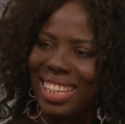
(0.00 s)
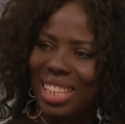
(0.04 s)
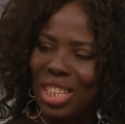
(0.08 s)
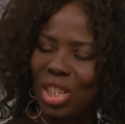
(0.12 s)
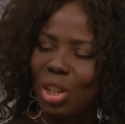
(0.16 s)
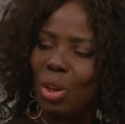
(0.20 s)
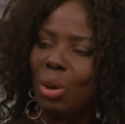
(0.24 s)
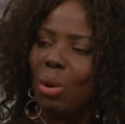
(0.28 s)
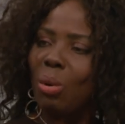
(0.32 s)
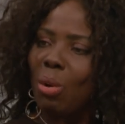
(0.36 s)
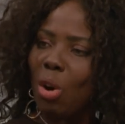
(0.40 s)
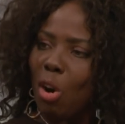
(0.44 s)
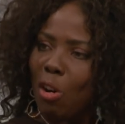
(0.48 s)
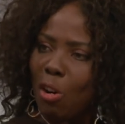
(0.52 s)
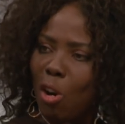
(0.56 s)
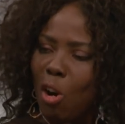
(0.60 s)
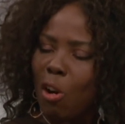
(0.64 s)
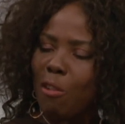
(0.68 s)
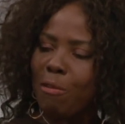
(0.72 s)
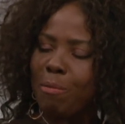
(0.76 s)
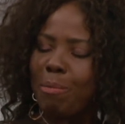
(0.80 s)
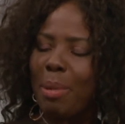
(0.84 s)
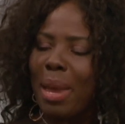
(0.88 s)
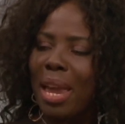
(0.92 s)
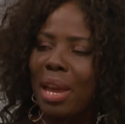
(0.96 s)
You know,
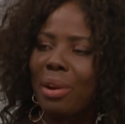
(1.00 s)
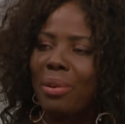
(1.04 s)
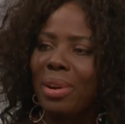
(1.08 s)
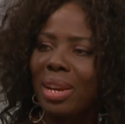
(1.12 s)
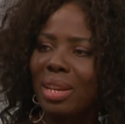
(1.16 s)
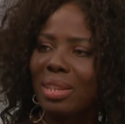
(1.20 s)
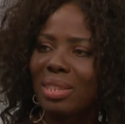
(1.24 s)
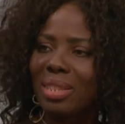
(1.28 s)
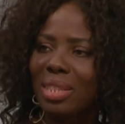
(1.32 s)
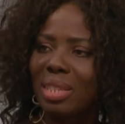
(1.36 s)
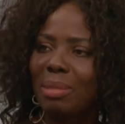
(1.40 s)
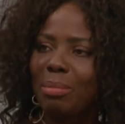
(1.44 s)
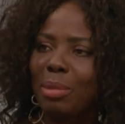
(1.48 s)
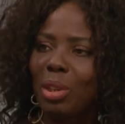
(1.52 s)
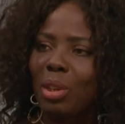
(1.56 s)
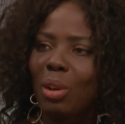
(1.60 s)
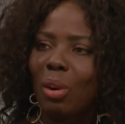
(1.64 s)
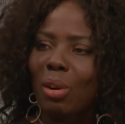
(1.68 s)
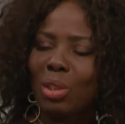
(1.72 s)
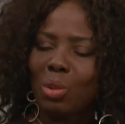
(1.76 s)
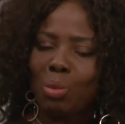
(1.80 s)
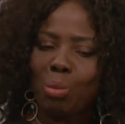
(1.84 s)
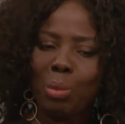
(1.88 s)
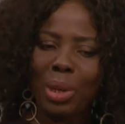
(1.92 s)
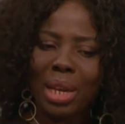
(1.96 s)
of parents,
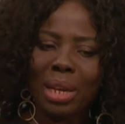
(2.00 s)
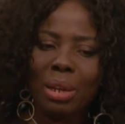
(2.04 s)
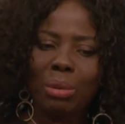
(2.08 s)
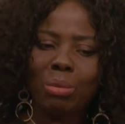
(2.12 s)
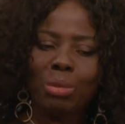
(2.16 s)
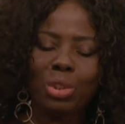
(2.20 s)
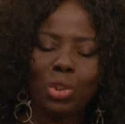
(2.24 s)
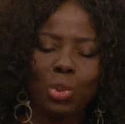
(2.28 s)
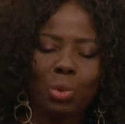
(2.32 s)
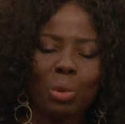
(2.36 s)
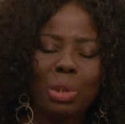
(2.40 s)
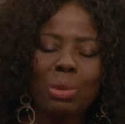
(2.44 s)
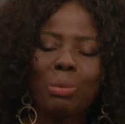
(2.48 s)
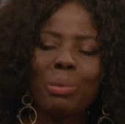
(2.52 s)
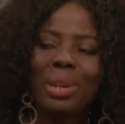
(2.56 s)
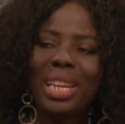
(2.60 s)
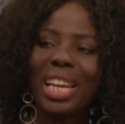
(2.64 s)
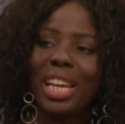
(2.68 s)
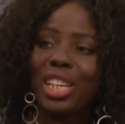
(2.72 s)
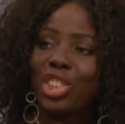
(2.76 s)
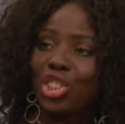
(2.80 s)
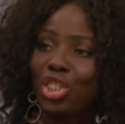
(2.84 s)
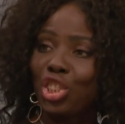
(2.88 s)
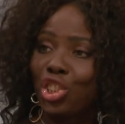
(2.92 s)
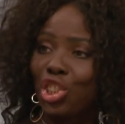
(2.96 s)
because we are doing
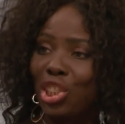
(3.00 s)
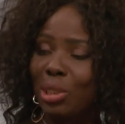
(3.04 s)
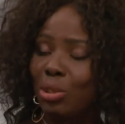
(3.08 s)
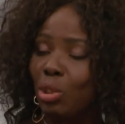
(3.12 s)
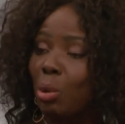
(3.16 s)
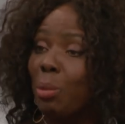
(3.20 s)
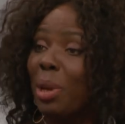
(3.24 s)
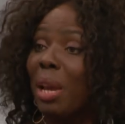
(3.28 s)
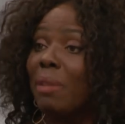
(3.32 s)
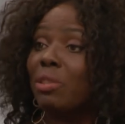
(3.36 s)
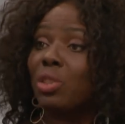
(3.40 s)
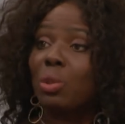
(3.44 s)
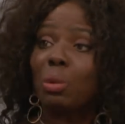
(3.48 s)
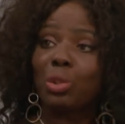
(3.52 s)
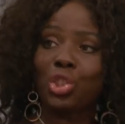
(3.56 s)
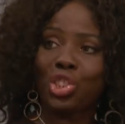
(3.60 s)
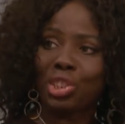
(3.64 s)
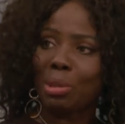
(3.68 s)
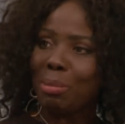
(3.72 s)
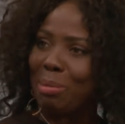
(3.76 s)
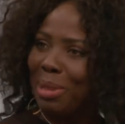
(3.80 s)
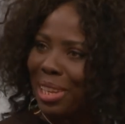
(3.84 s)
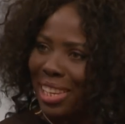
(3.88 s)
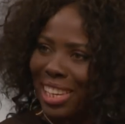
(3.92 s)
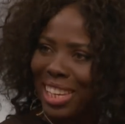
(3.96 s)
relationships, so we have
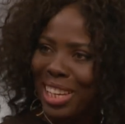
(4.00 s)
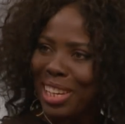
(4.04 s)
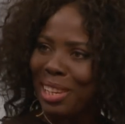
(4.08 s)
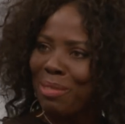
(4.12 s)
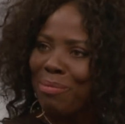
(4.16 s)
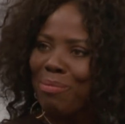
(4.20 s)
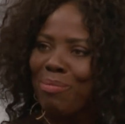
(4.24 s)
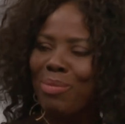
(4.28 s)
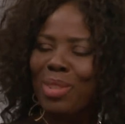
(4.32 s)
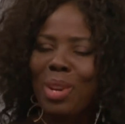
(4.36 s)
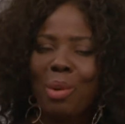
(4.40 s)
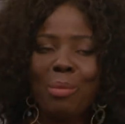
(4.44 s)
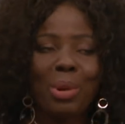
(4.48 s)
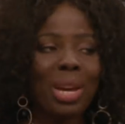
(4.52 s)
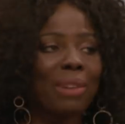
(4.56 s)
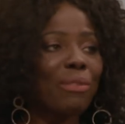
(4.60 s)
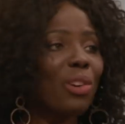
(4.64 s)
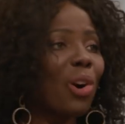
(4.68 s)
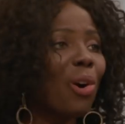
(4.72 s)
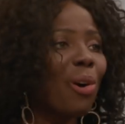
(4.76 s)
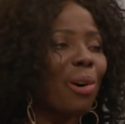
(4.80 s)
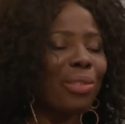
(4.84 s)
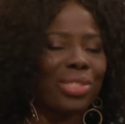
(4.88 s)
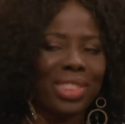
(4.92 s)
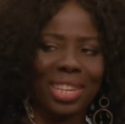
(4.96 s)
social media, we have
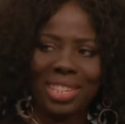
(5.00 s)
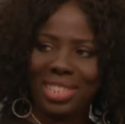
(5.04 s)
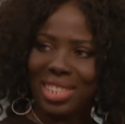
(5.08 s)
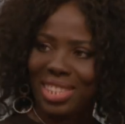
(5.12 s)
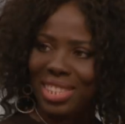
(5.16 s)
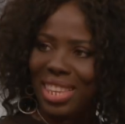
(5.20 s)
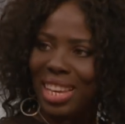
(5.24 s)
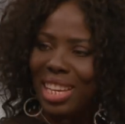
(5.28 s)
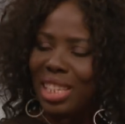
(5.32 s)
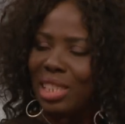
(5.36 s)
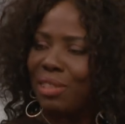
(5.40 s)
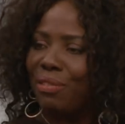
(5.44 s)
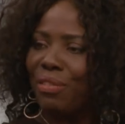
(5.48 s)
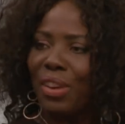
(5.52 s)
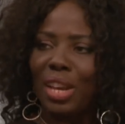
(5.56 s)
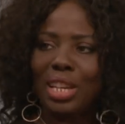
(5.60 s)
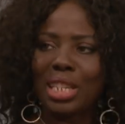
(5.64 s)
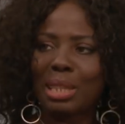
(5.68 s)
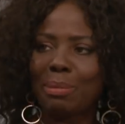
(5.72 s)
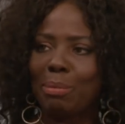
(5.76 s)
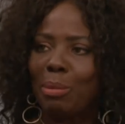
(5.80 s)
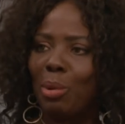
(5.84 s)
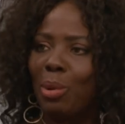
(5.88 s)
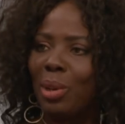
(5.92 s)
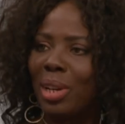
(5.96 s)
all these things,
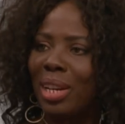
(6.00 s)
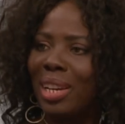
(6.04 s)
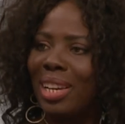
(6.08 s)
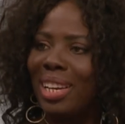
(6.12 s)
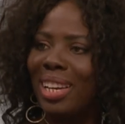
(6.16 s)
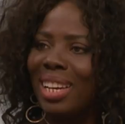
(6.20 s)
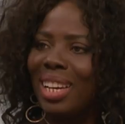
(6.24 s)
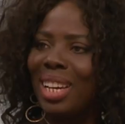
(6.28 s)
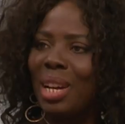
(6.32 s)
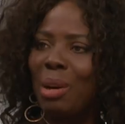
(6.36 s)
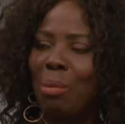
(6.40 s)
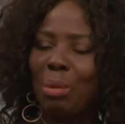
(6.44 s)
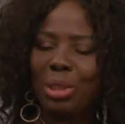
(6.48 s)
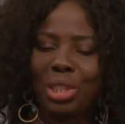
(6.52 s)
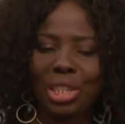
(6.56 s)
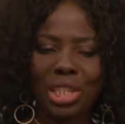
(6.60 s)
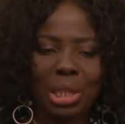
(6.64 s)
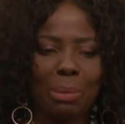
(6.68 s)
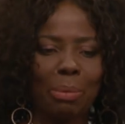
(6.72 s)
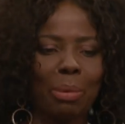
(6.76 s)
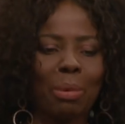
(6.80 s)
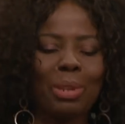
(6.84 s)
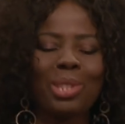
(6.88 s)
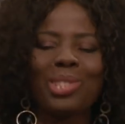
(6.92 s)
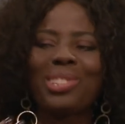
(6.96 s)
Facebook, which is
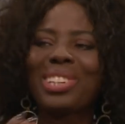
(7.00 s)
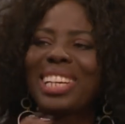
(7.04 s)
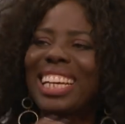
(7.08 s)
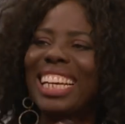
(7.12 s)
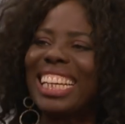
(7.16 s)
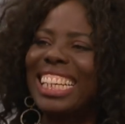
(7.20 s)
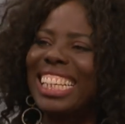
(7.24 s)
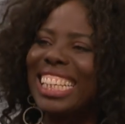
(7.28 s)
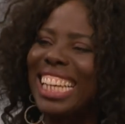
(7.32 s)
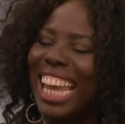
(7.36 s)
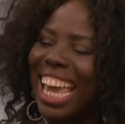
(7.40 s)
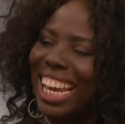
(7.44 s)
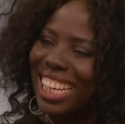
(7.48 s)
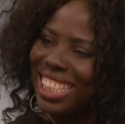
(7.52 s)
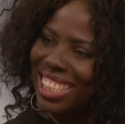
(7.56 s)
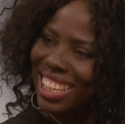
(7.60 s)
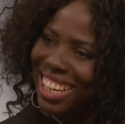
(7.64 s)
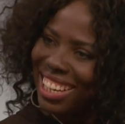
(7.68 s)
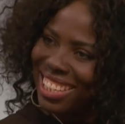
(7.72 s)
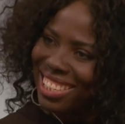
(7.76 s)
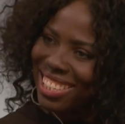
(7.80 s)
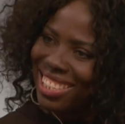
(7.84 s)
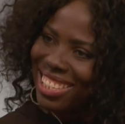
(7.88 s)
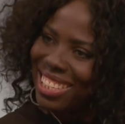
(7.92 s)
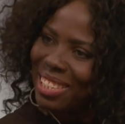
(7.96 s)
supposed to connect
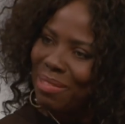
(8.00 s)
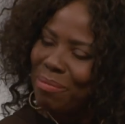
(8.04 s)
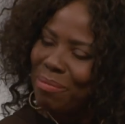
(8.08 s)
us.